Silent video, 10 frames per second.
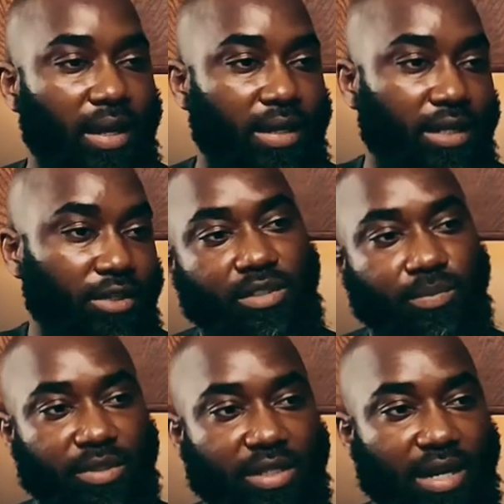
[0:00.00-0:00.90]
And then while you
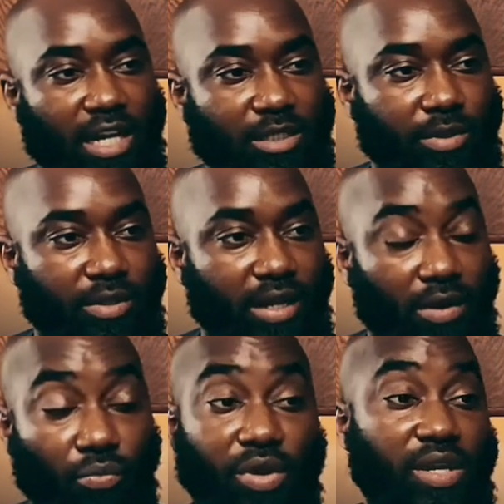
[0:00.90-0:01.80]
put that hospital
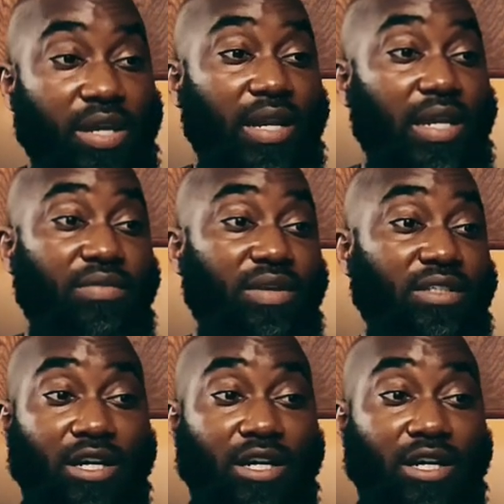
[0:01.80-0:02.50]
now, we can't even